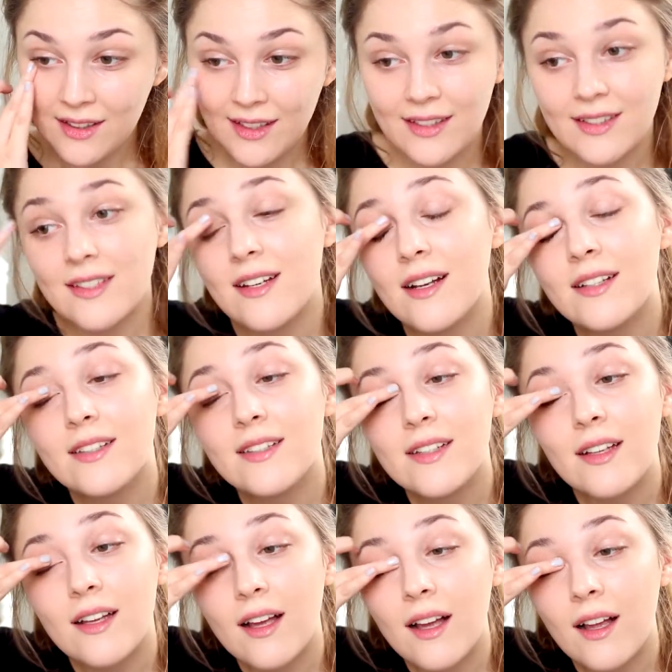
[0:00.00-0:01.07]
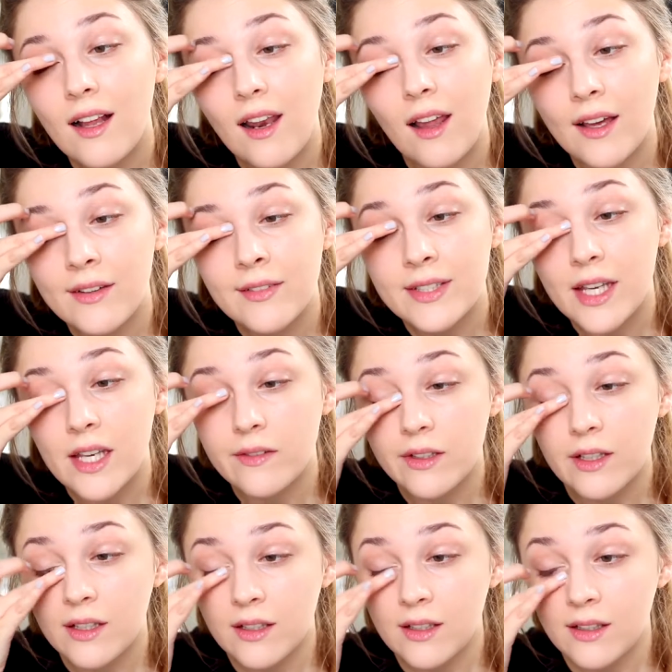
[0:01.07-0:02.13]
It is just a
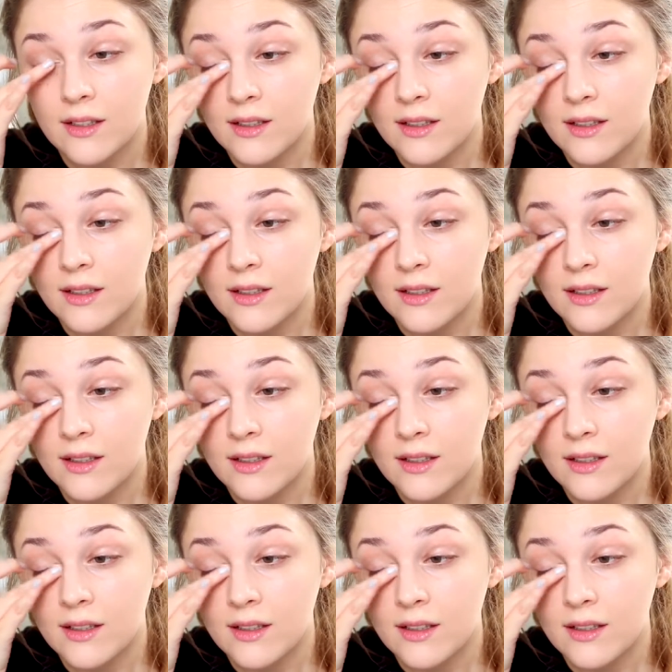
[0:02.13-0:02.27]
lifesaver.